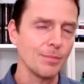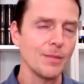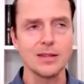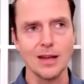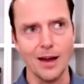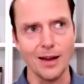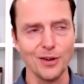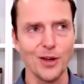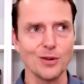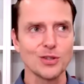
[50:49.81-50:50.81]
I'm not dying,
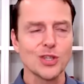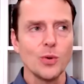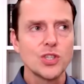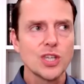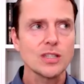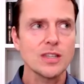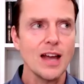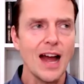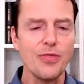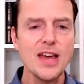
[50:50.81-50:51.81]
you know. So it's just
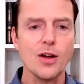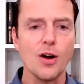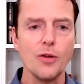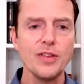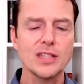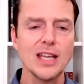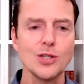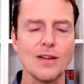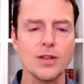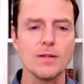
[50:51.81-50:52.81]
I think all these
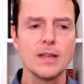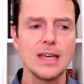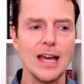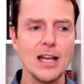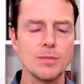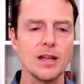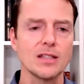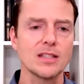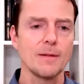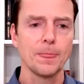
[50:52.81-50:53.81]
things you have to gauge them
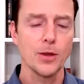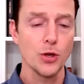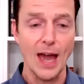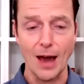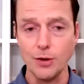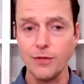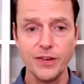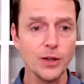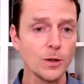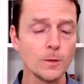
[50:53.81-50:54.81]
against how you
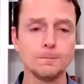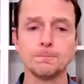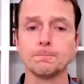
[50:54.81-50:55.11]
feel,